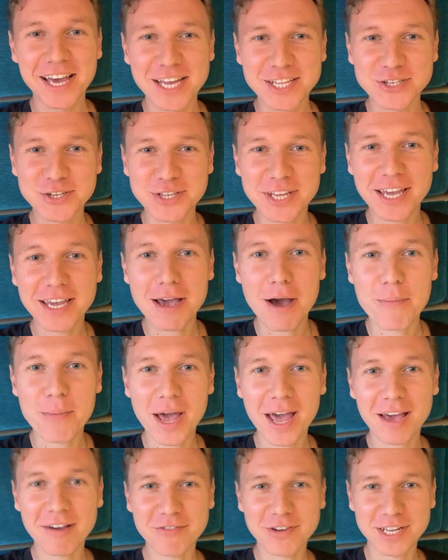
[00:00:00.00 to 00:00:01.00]
today I'm
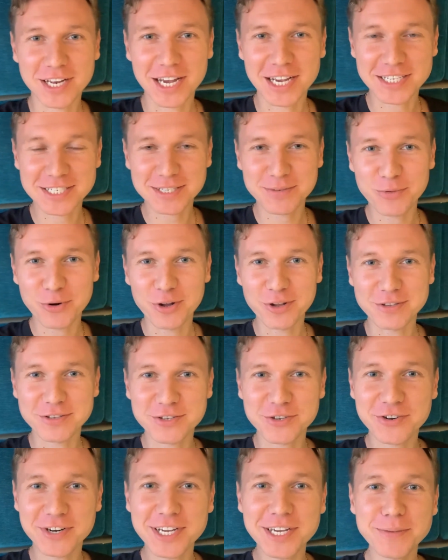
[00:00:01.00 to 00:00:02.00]
having a small
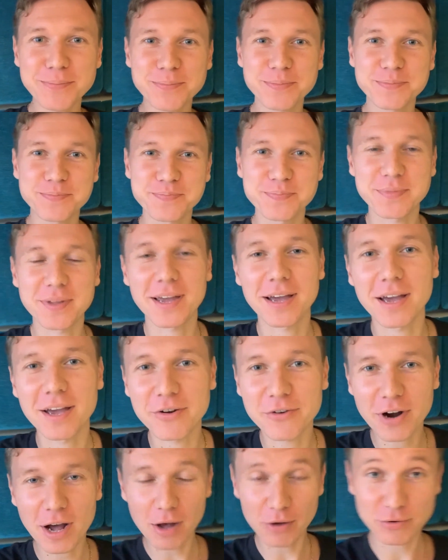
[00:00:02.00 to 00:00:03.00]
trip
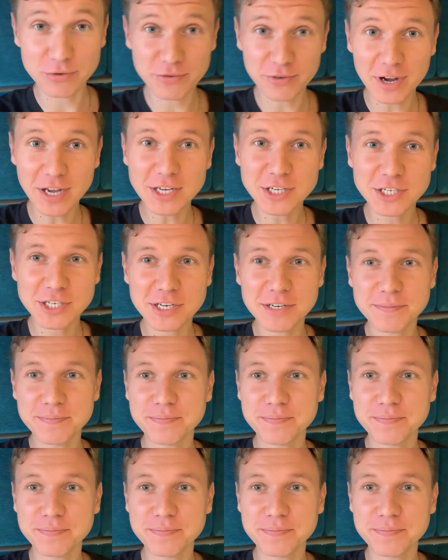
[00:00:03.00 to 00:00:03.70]
around Russia.